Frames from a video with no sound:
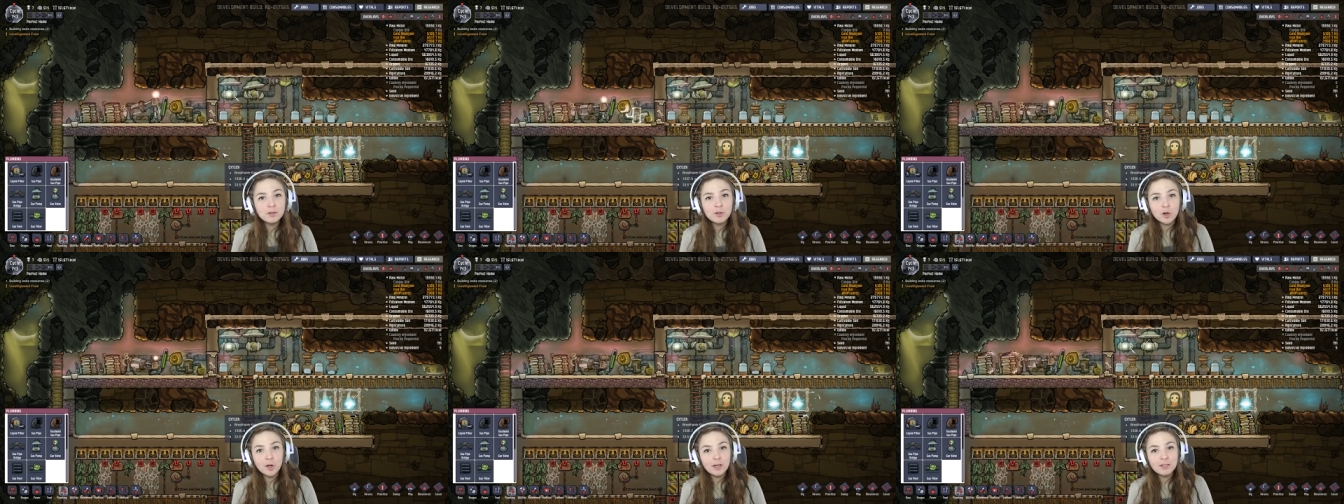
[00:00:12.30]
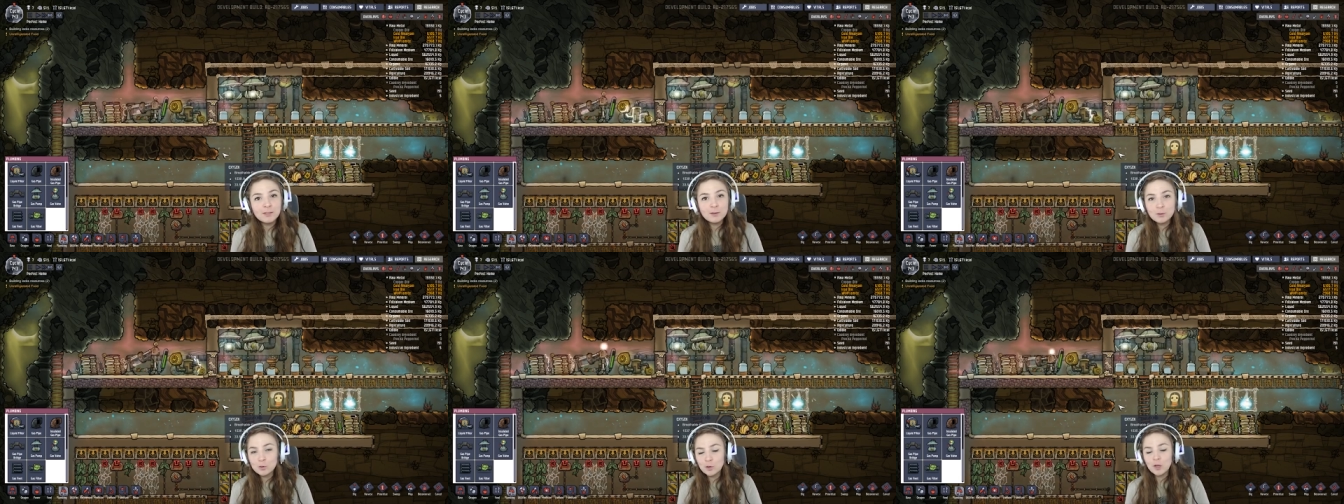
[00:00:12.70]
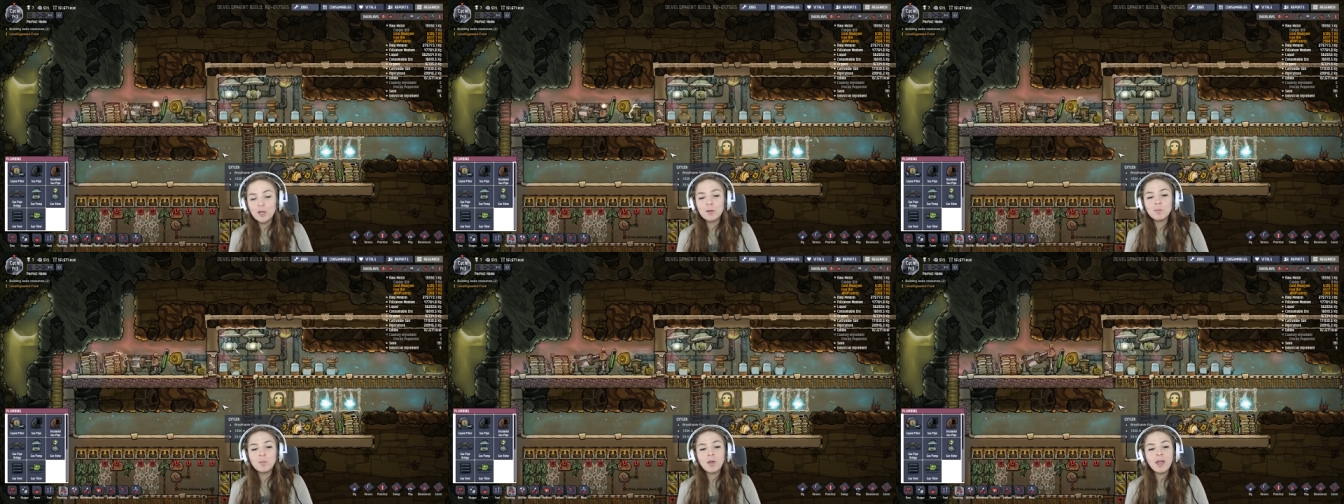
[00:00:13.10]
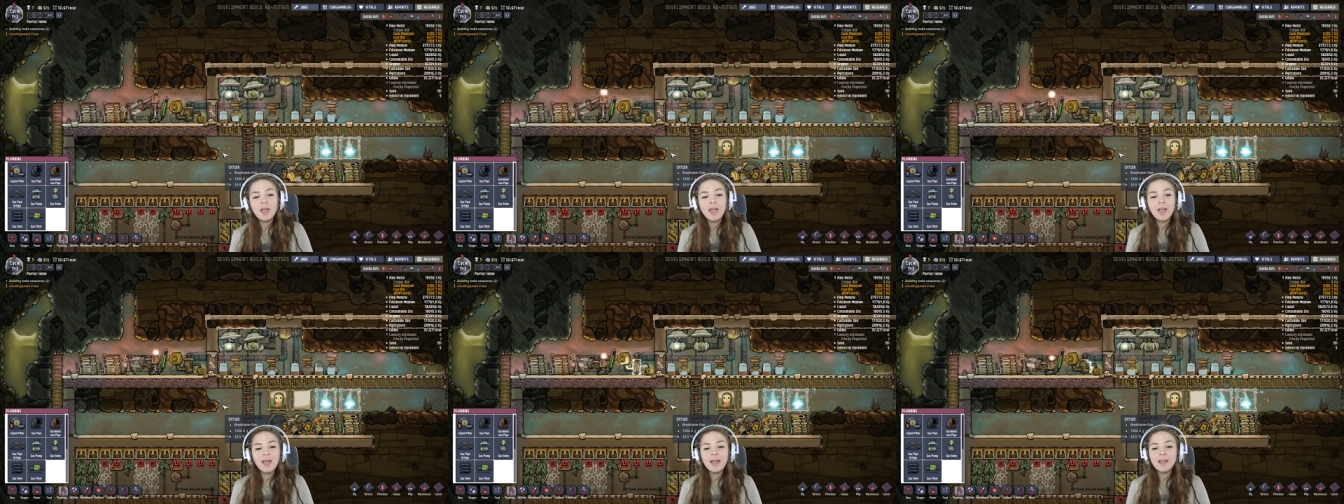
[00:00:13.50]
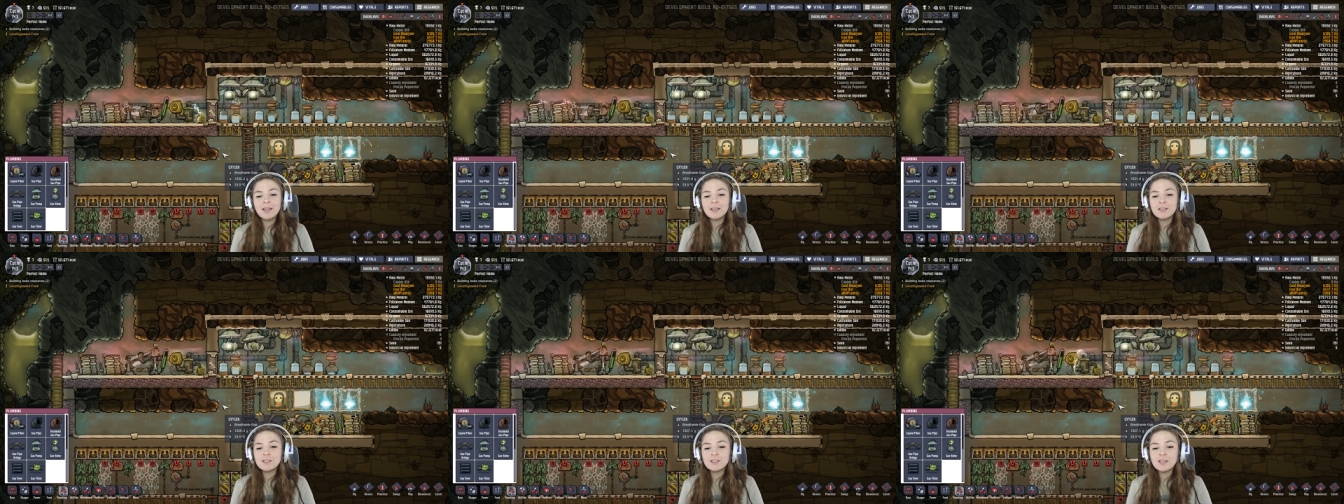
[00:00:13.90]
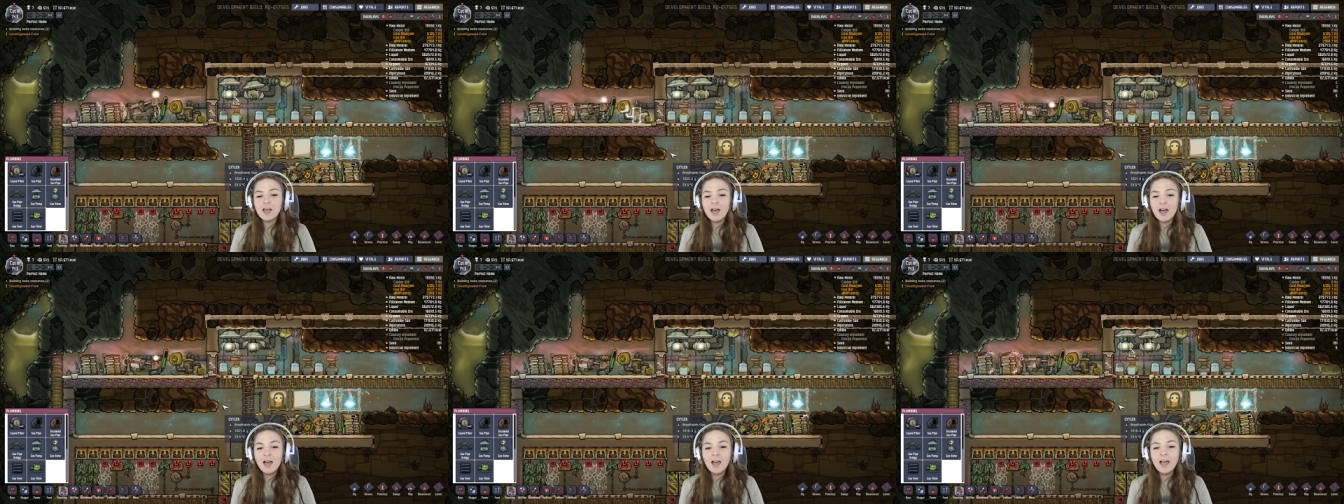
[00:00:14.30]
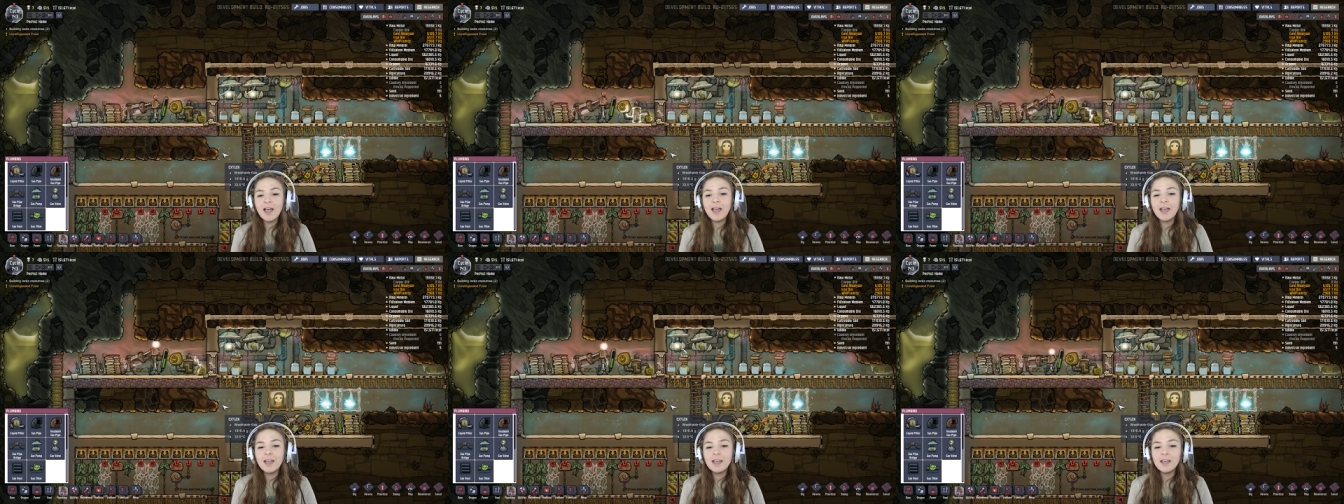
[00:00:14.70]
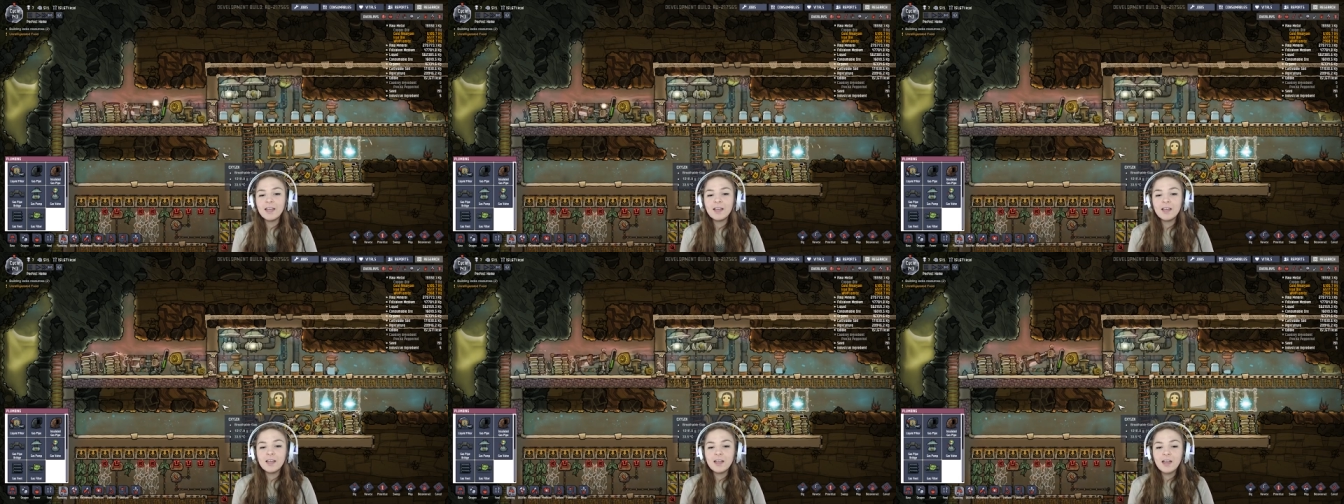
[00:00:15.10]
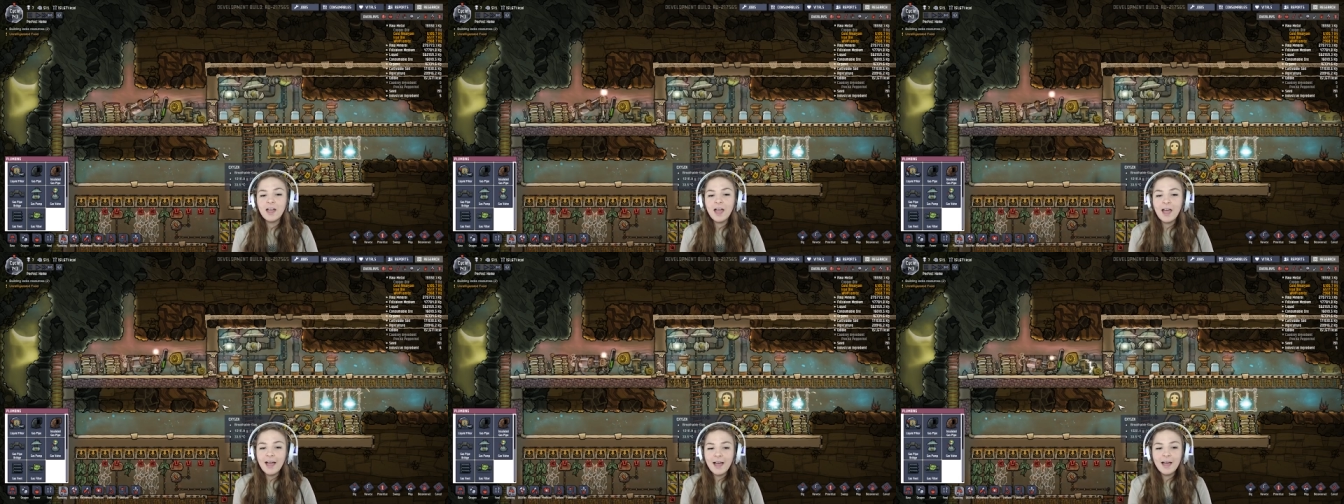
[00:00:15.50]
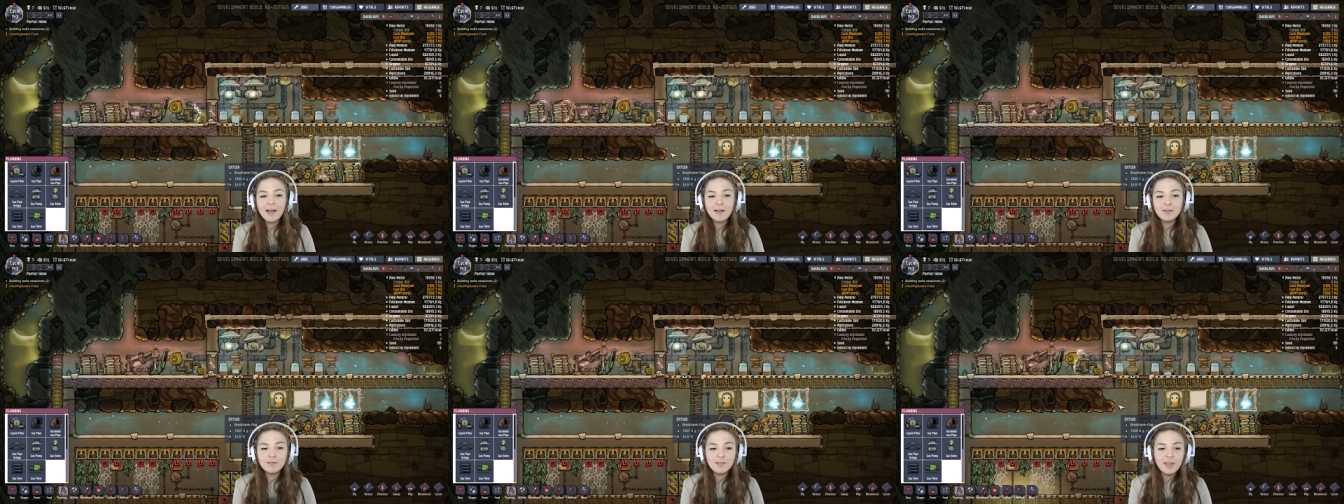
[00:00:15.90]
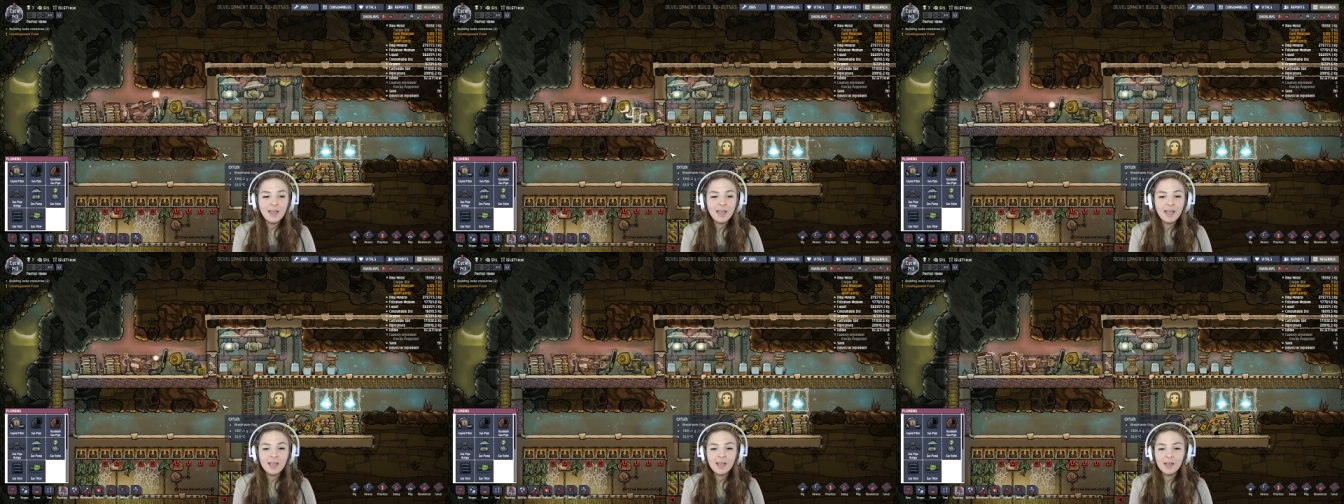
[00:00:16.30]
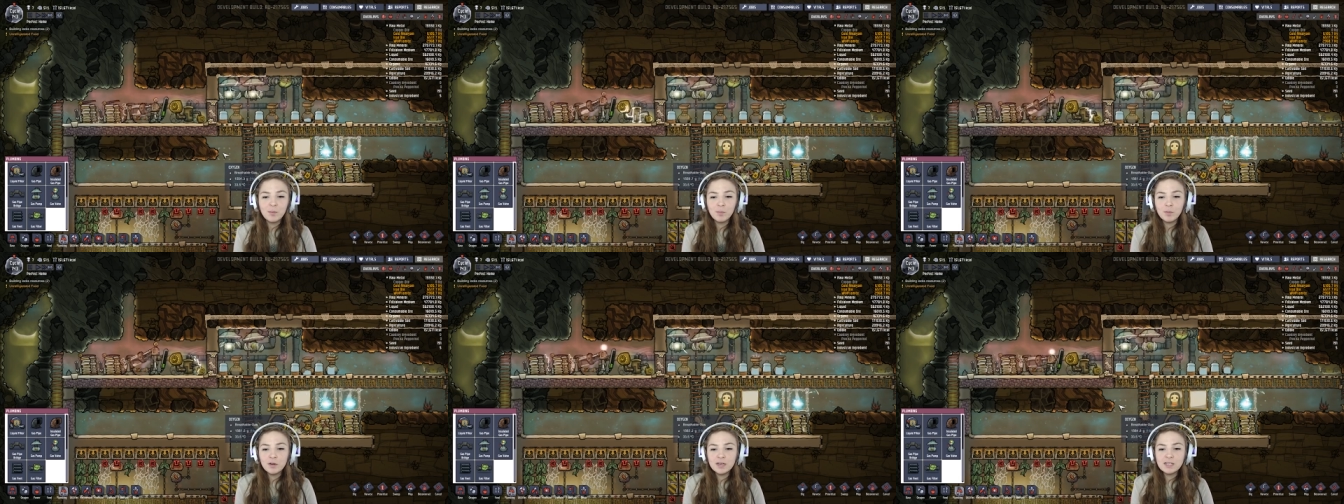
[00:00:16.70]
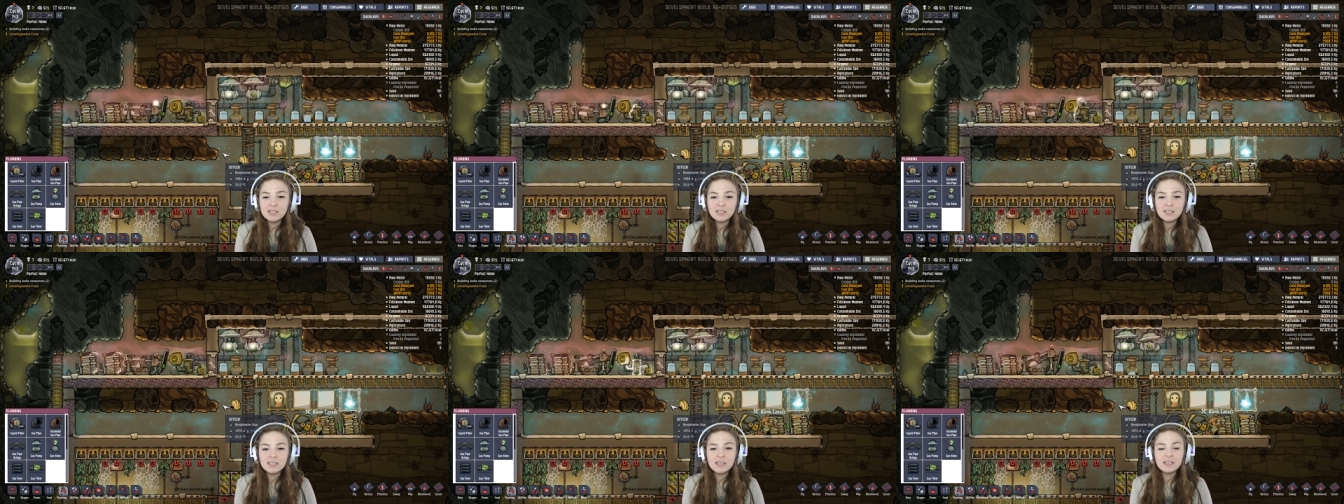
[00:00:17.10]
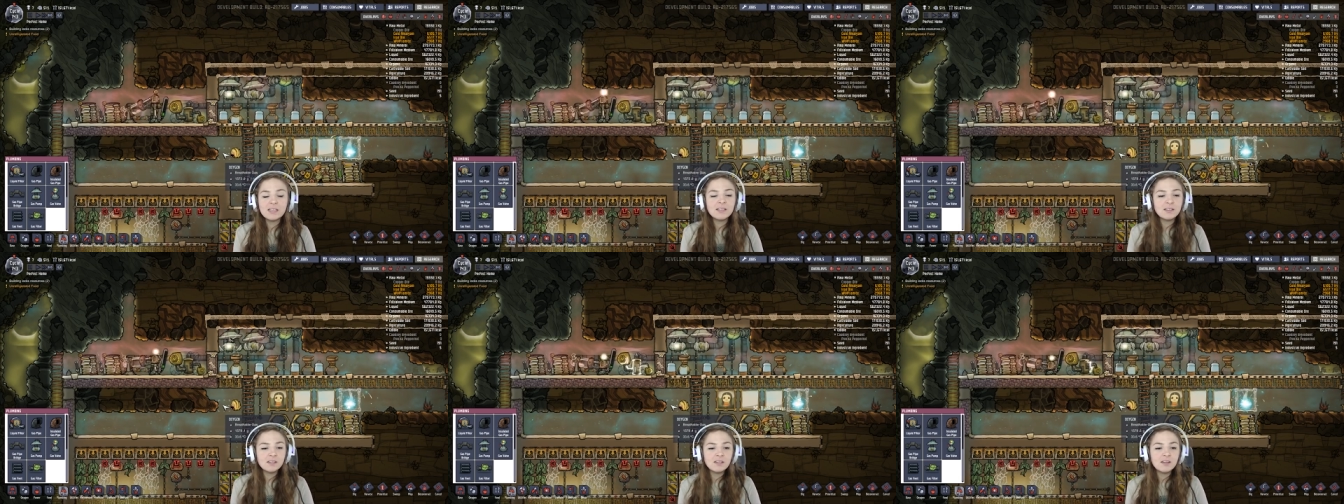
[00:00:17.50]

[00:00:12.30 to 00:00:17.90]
during a stream, and I have a pretty decent